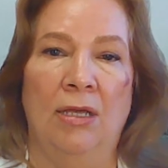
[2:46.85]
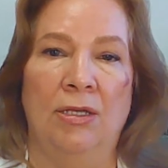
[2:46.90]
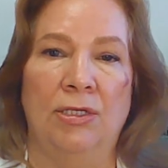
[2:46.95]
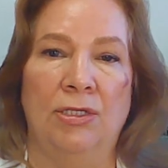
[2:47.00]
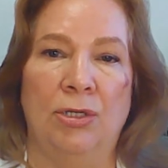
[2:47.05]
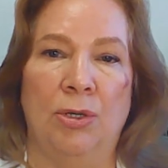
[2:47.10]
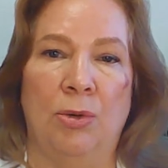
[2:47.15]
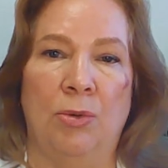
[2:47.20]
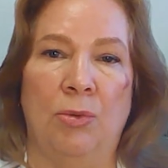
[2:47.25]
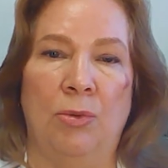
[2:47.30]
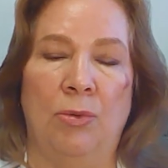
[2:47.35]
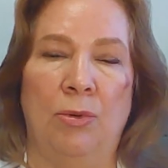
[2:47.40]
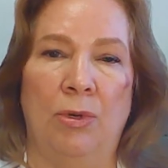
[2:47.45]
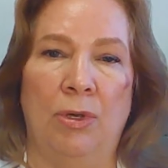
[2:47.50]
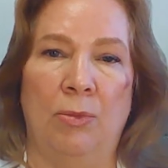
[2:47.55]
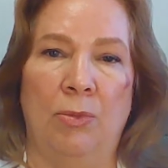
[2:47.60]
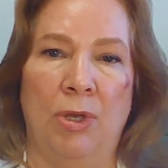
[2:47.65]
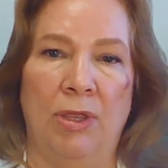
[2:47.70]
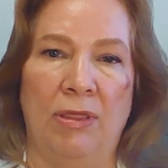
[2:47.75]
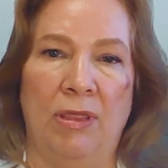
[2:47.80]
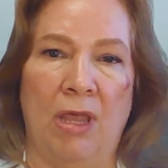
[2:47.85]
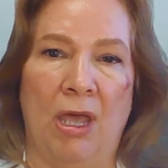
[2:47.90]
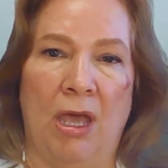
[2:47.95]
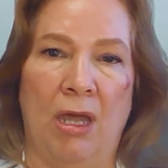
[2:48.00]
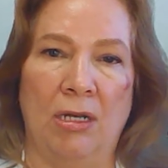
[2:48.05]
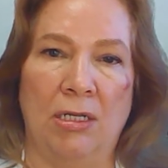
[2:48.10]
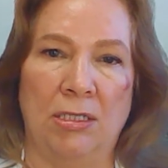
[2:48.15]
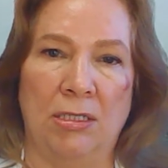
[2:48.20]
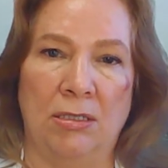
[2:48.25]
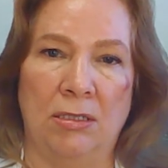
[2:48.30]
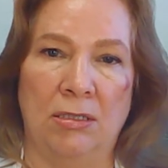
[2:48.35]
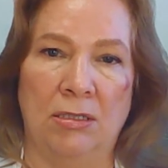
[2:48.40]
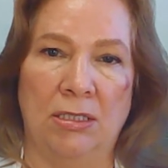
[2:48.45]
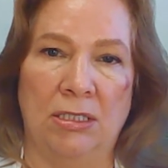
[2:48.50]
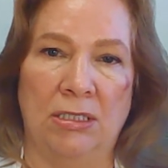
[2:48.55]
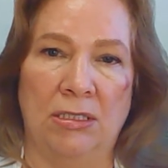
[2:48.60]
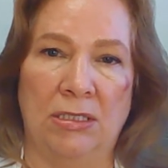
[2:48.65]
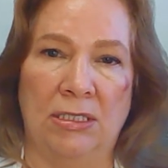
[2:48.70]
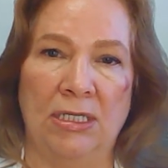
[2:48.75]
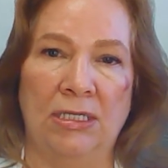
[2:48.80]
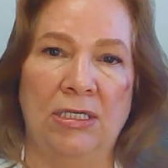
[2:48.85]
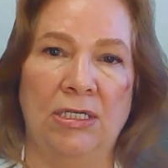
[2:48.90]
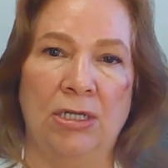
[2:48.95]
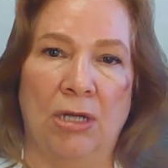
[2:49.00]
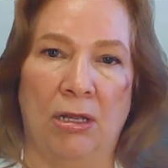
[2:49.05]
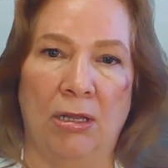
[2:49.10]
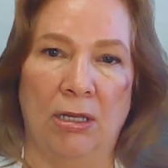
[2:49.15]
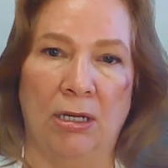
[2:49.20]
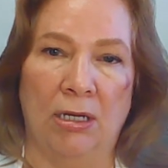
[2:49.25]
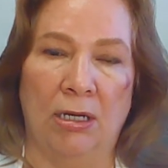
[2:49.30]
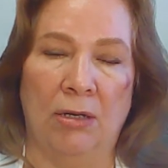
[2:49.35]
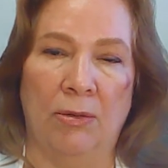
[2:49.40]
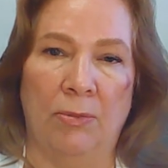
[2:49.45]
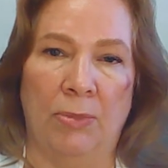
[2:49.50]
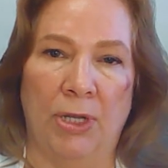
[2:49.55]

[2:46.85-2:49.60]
So when that systolic